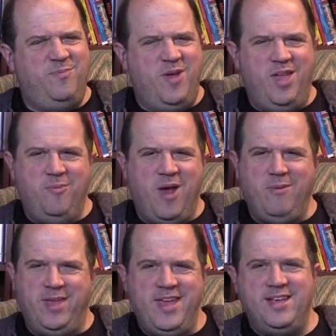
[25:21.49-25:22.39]
It
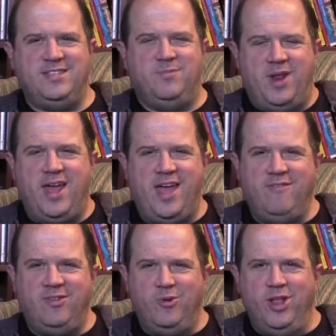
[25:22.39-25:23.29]
probably is, but I
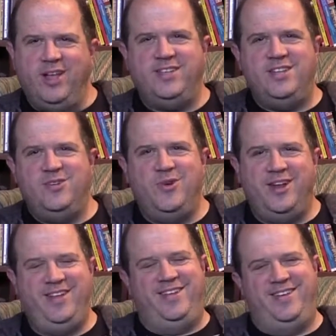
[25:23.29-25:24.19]
haven't really looked into
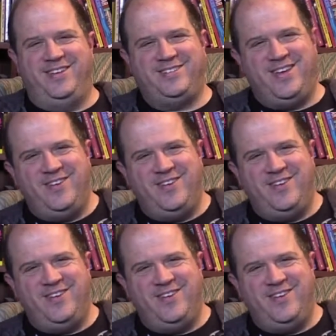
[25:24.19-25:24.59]
it. So,